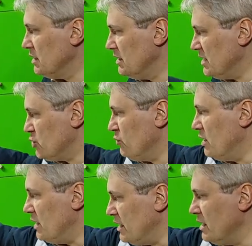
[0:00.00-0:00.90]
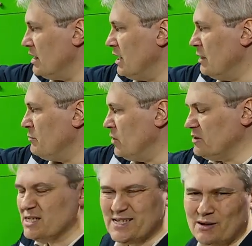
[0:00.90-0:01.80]
That's why I'm
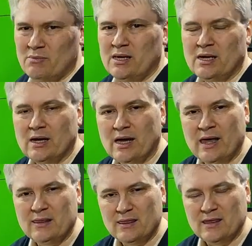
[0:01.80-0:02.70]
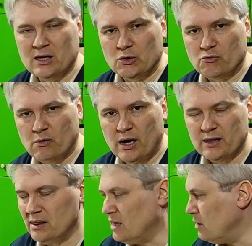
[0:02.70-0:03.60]
not assembling anything
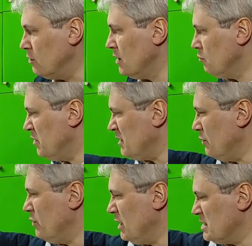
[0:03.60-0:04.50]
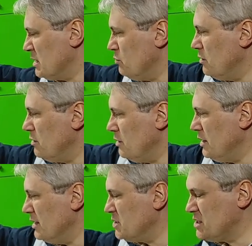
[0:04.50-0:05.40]
right now, but I will assemble
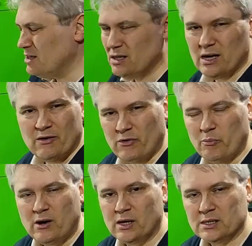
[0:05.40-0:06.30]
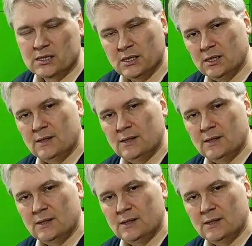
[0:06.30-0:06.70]
each, every part